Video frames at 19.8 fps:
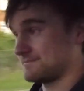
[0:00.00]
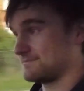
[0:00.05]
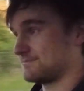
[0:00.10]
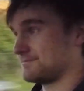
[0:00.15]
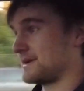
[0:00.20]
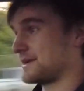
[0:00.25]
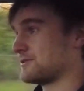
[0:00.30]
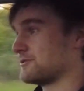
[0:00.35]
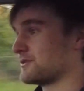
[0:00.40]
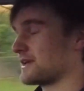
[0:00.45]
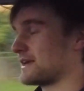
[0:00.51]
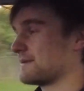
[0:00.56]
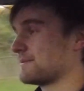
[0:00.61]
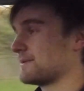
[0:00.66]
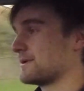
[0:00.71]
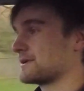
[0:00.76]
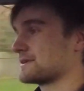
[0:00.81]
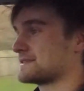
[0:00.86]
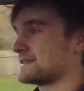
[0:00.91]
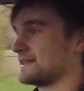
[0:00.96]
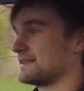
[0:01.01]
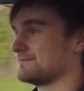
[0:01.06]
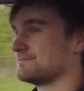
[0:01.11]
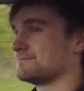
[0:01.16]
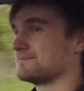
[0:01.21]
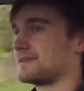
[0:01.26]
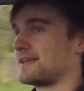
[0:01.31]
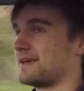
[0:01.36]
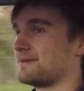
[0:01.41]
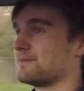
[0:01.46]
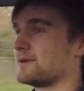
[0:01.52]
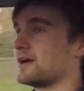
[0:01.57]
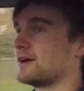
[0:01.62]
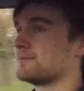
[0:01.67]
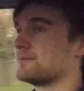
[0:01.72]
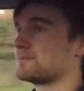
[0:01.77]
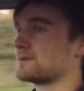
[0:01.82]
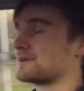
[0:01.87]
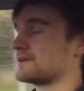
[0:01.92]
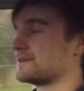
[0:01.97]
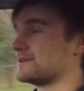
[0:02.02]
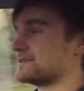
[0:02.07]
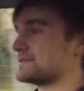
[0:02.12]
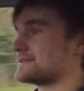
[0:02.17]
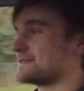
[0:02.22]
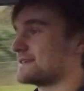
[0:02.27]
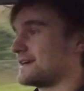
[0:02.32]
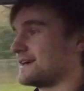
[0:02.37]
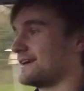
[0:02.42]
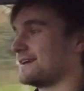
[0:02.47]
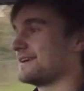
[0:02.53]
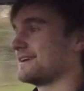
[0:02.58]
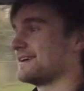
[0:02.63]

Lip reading: manual gearbox, then hit me up, because I'll